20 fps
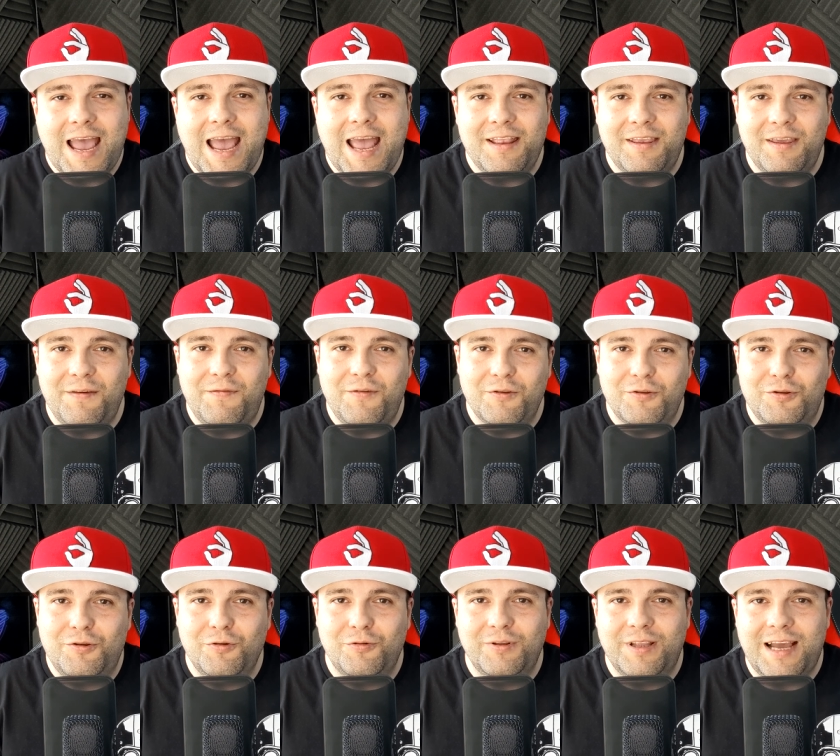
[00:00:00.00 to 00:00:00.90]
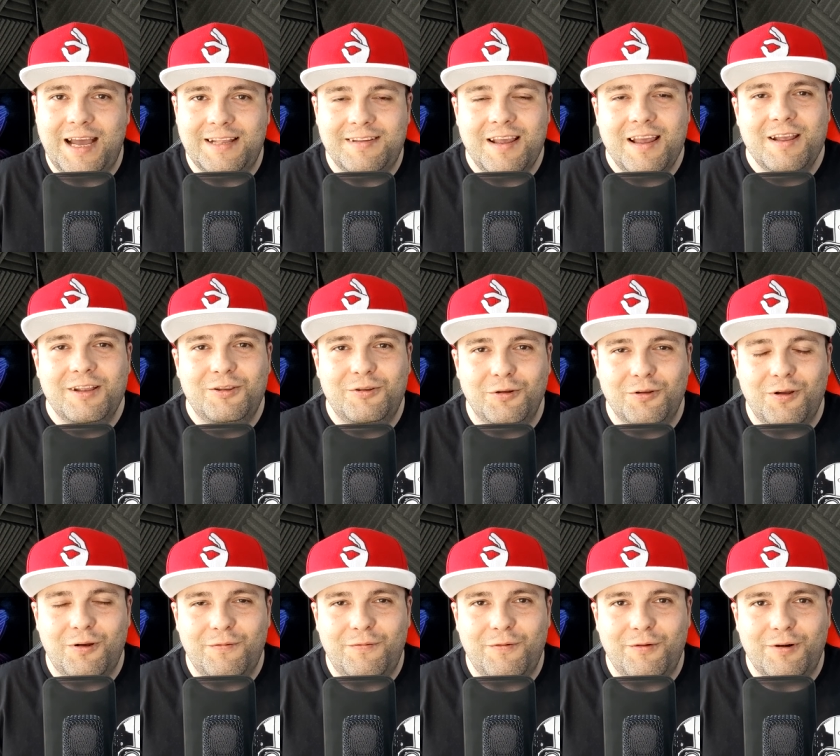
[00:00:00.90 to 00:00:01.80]
And if you do that,
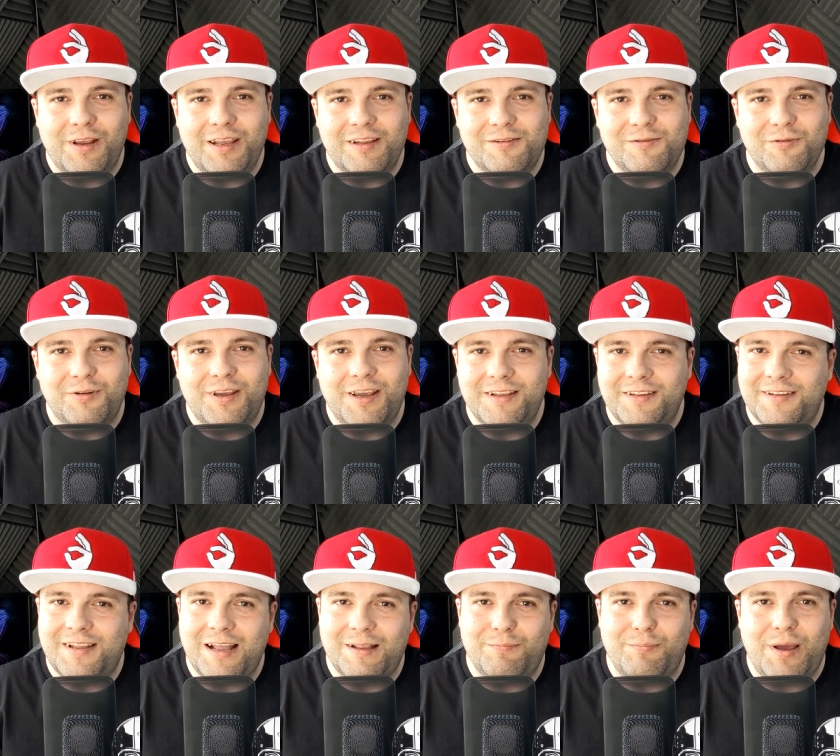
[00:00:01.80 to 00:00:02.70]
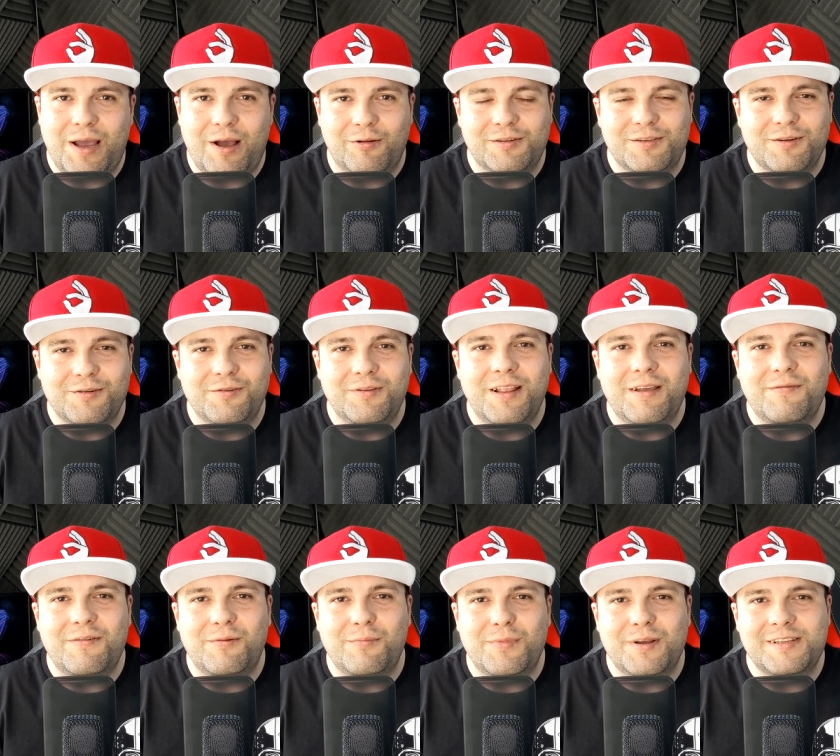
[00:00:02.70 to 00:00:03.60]
do not forget to hit that bell so you
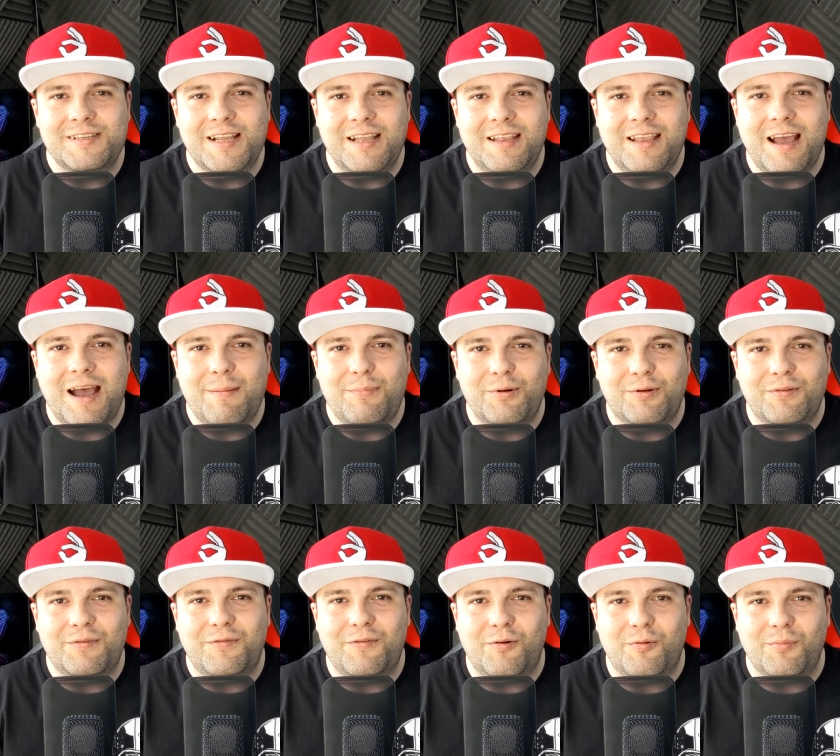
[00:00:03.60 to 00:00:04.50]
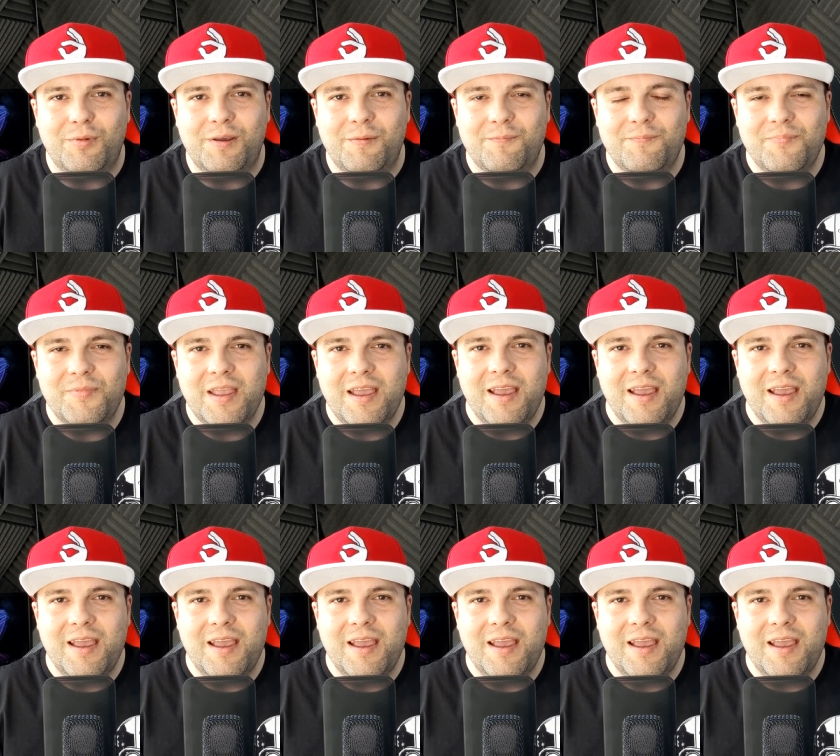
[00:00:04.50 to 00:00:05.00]
never miss any uploads from me.